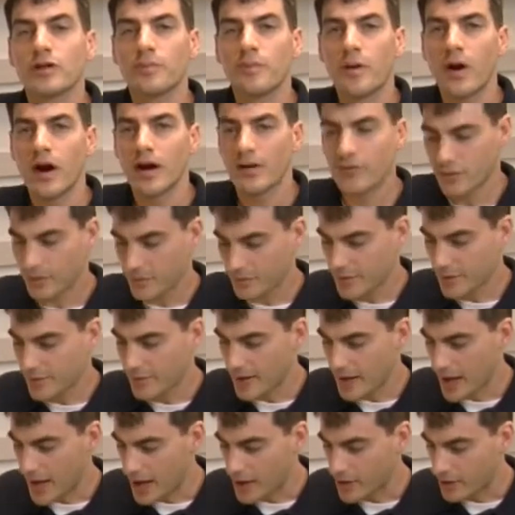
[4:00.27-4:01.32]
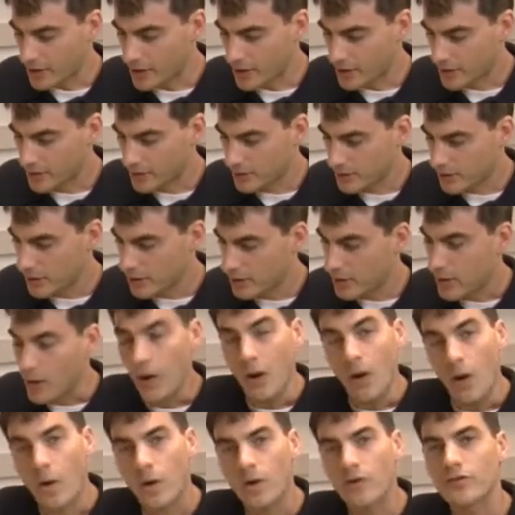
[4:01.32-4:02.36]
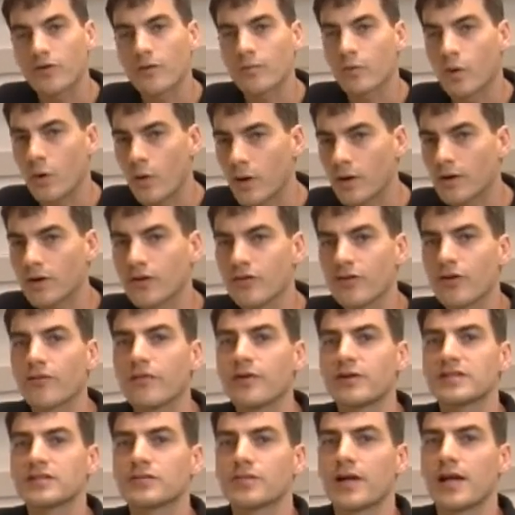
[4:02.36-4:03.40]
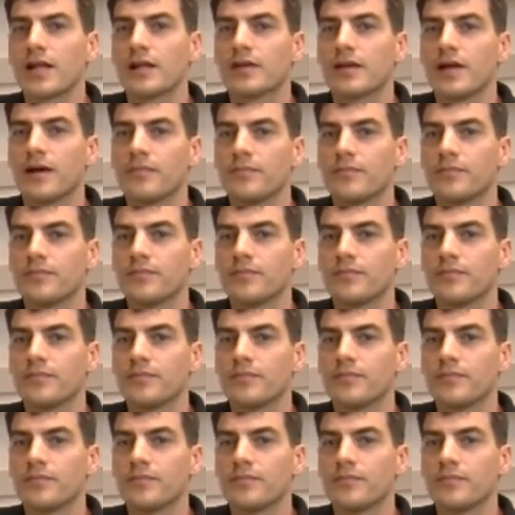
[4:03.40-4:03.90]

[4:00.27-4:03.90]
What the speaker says: parts of the Sahara or some corners of Australia.